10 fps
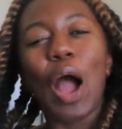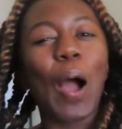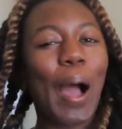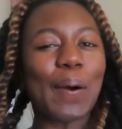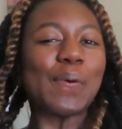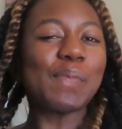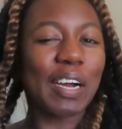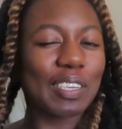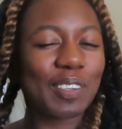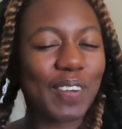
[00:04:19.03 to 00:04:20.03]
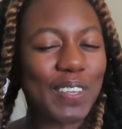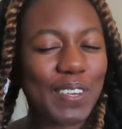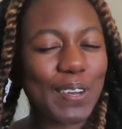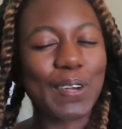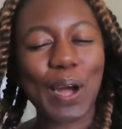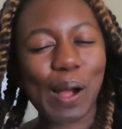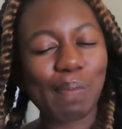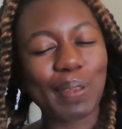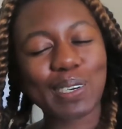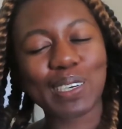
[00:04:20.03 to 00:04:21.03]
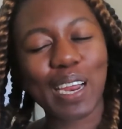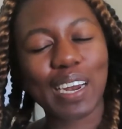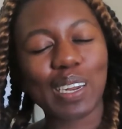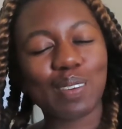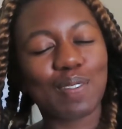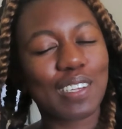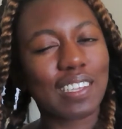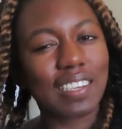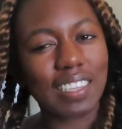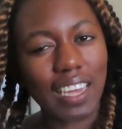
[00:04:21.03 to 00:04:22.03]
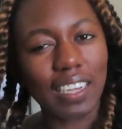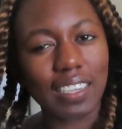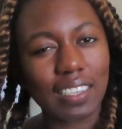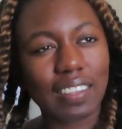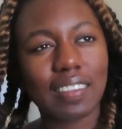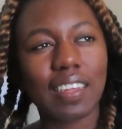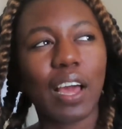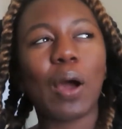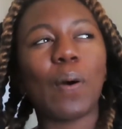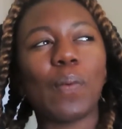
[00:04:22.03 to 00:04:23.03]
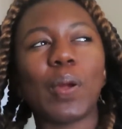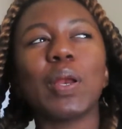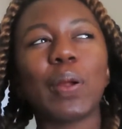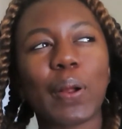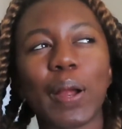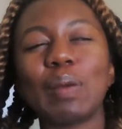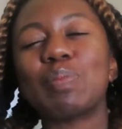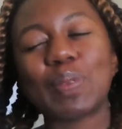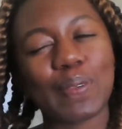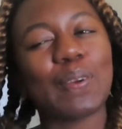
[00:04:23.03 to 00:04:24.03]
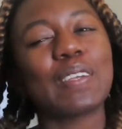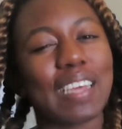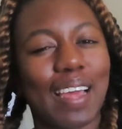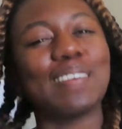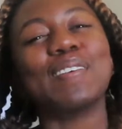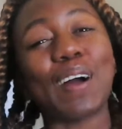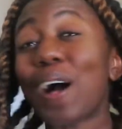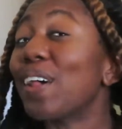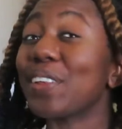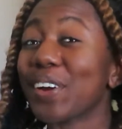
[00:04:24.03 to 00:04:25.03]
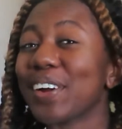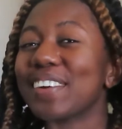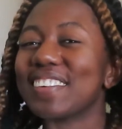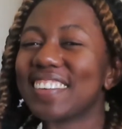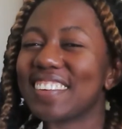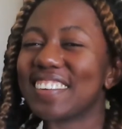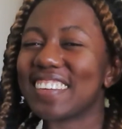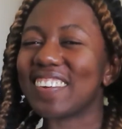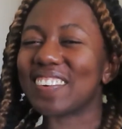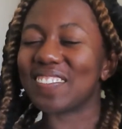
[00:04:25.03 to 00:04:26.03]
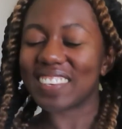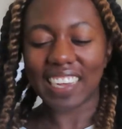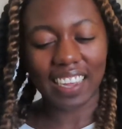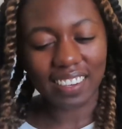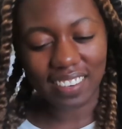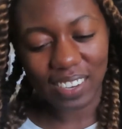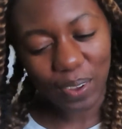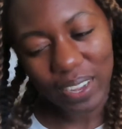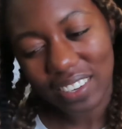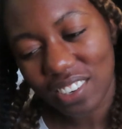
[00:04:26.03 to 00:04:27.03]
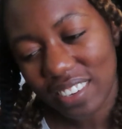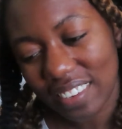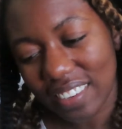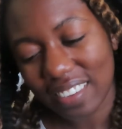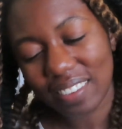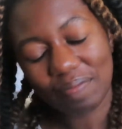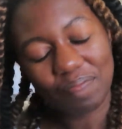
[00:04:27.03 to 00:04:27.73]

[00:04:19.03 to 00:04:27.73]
How am I supposed to accomplish any of these things when grapes are $10? You see what I'm saying? So it just,